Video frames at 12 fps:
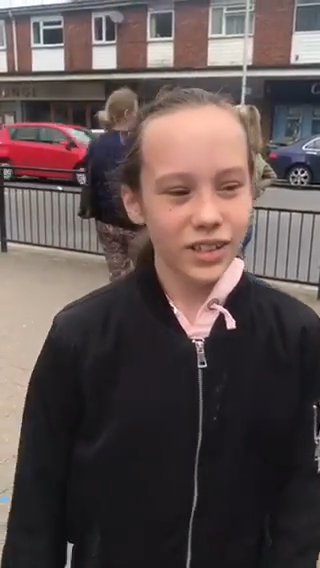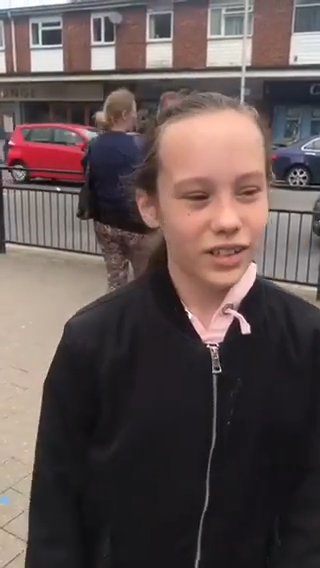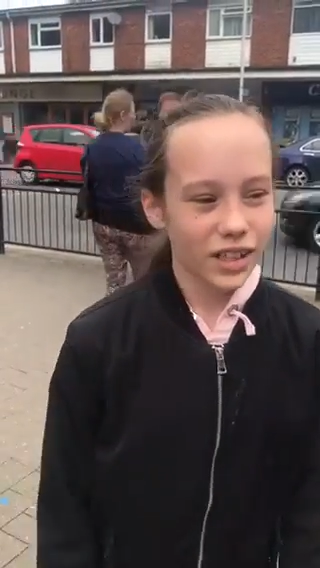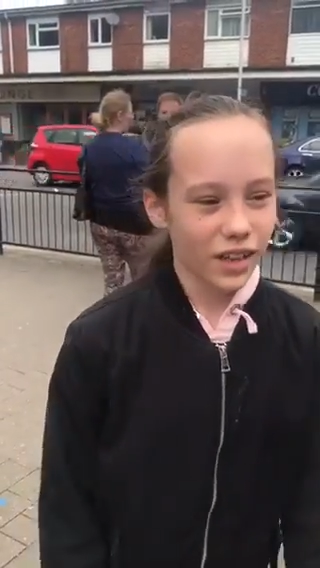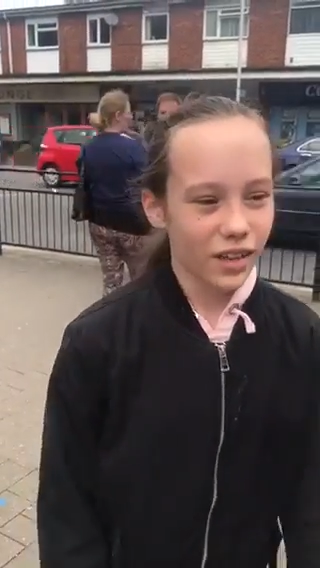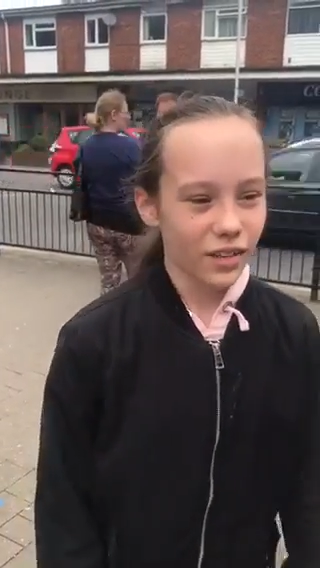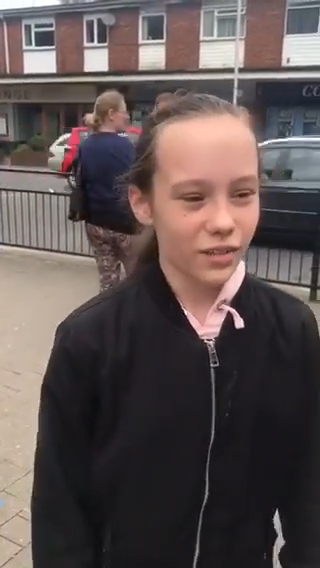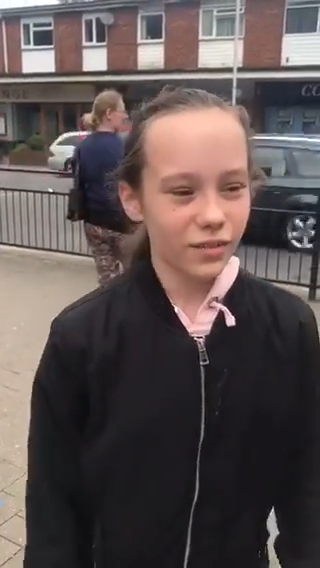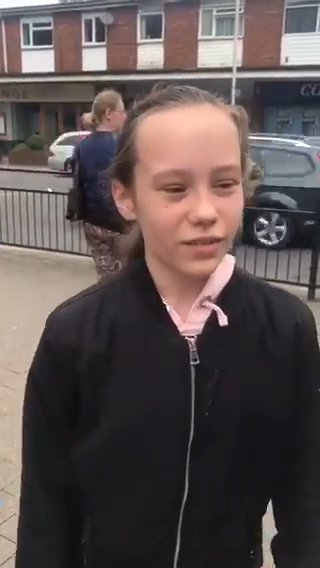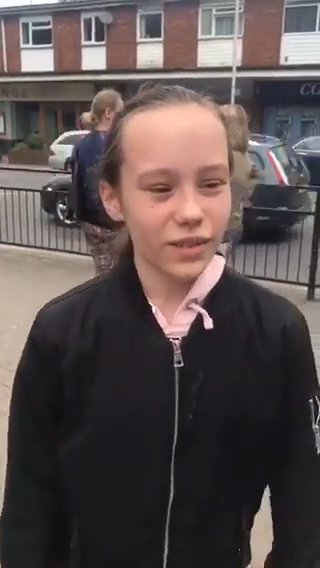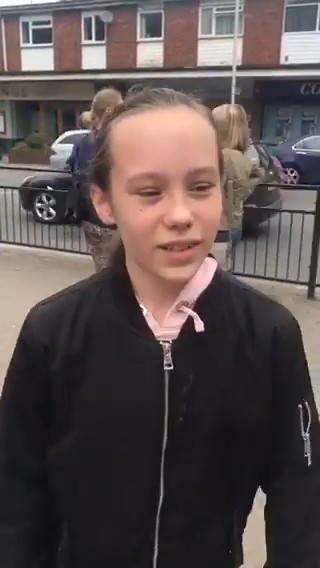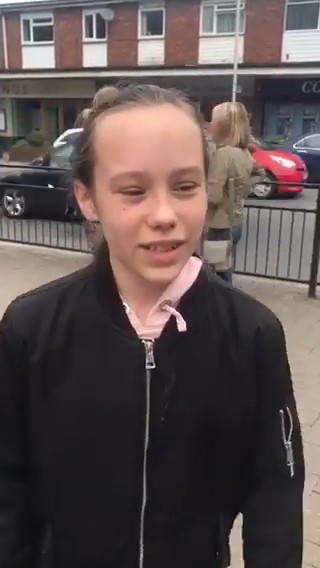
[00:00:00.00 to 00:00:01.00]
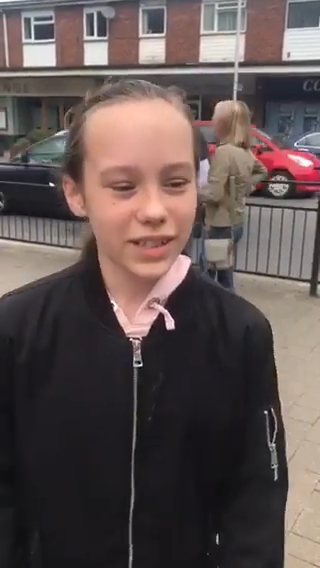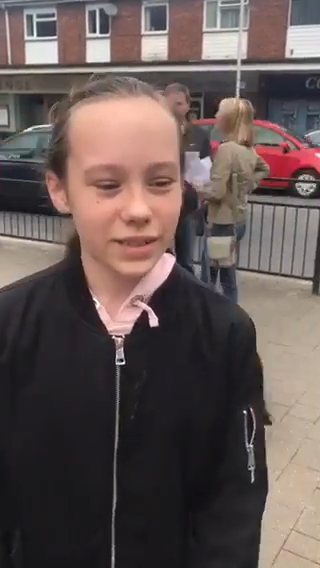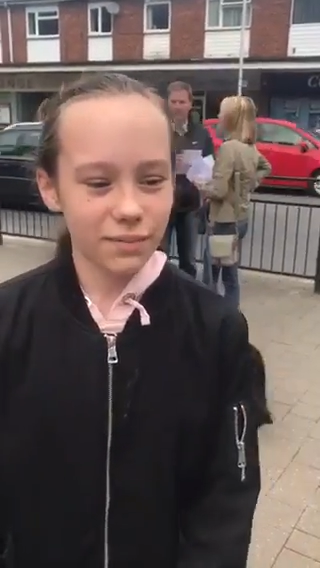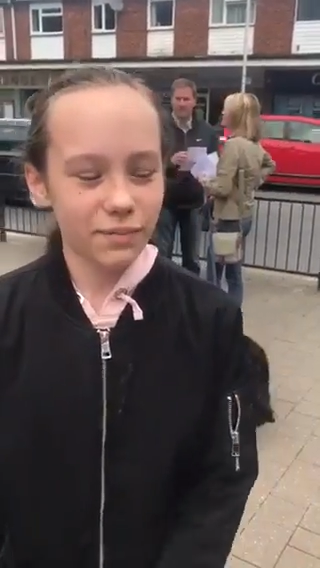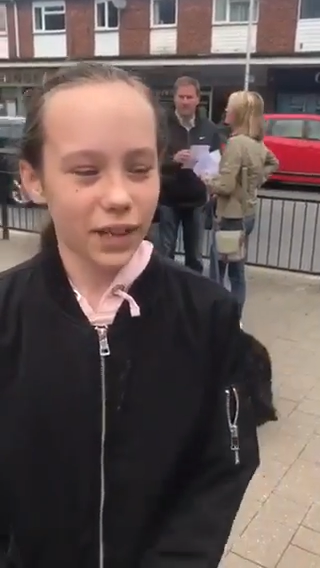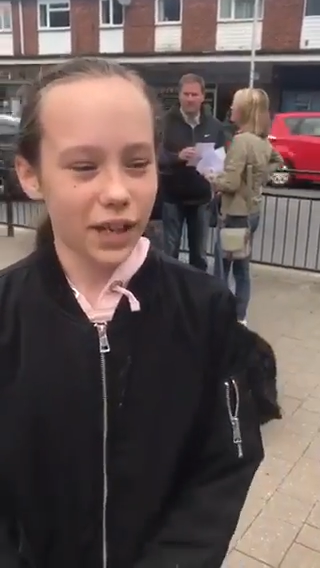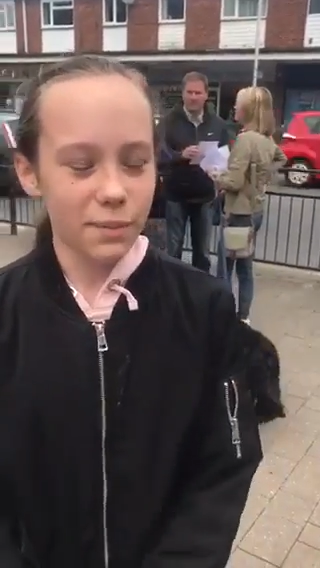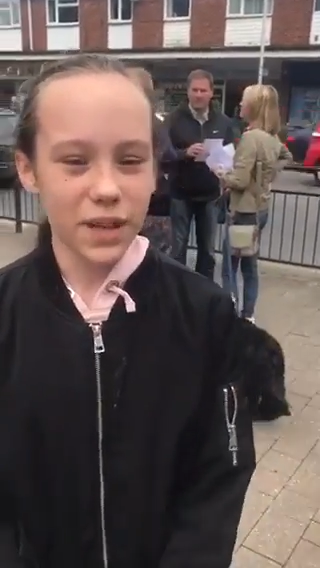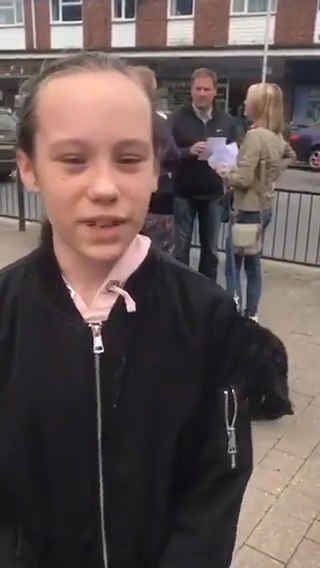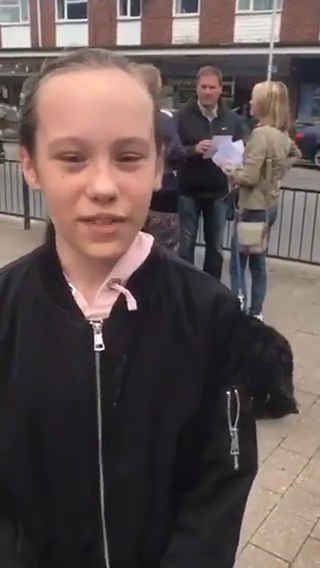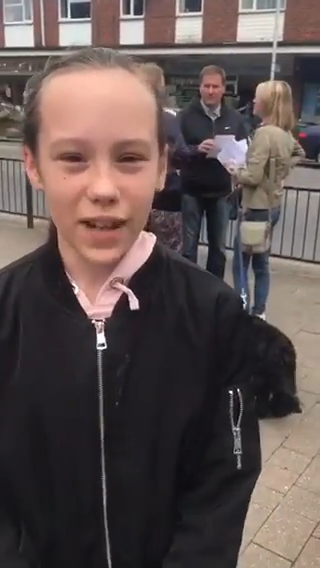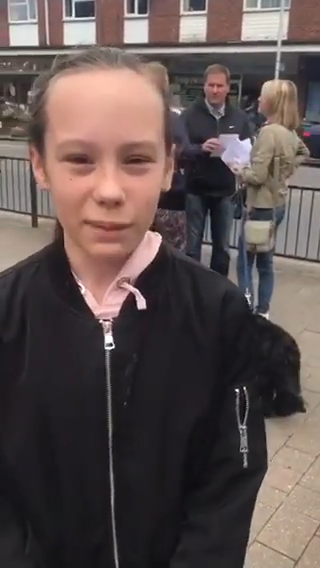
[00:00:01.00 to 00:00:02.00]
so it's like a
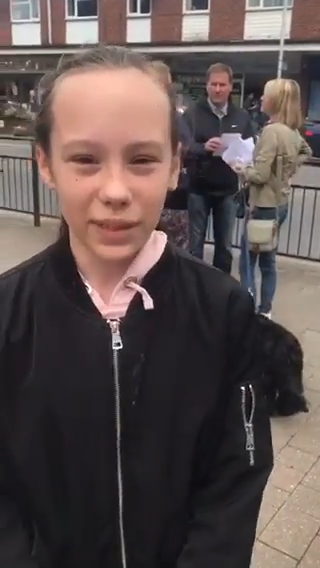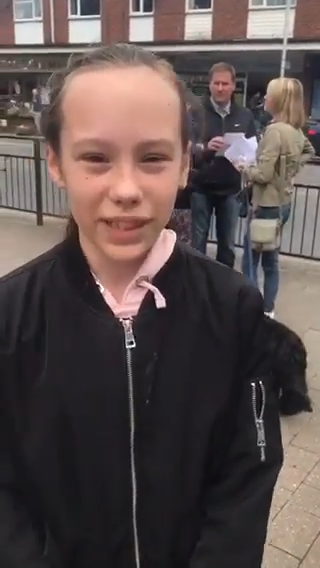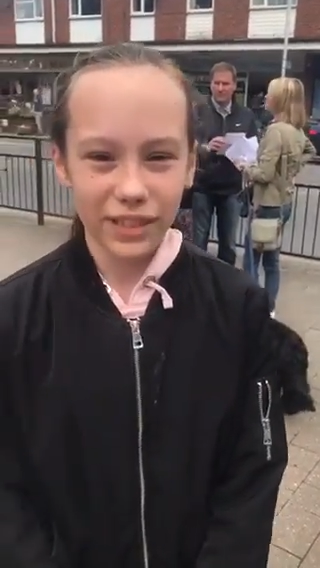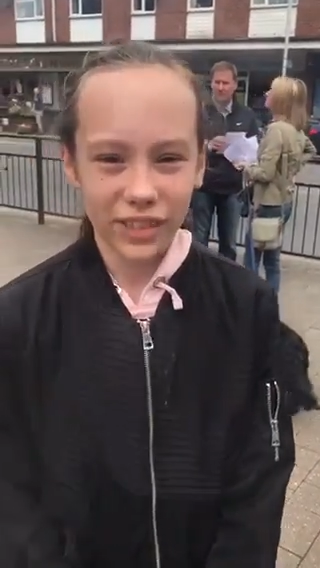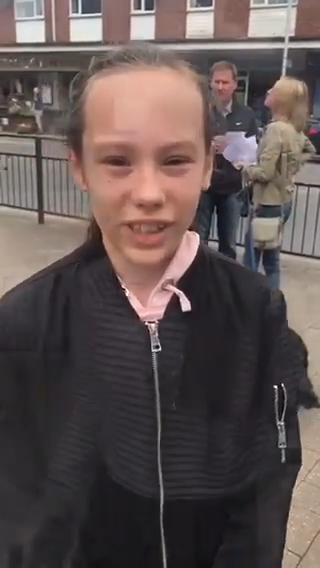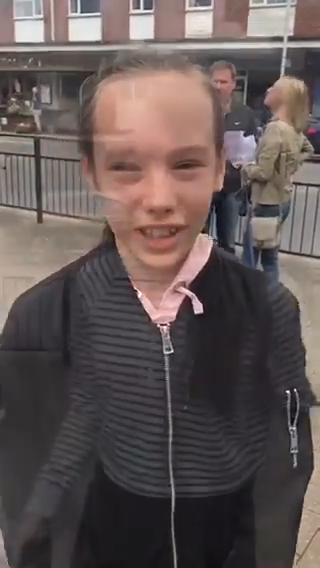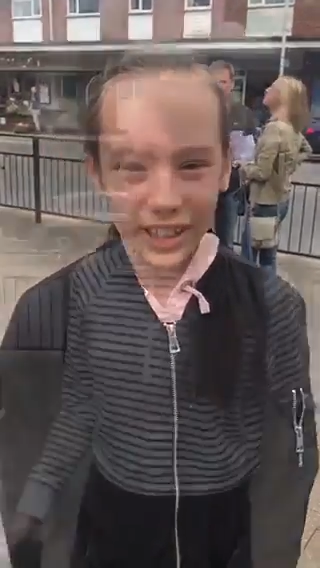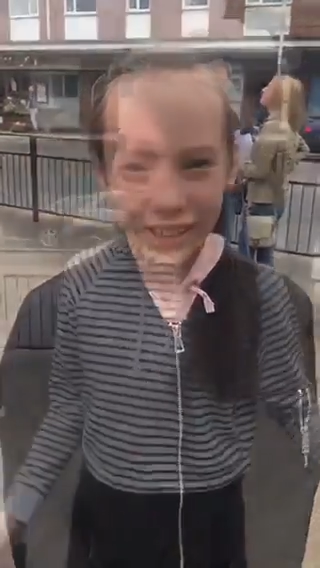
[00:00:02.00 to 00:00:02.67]
big family really.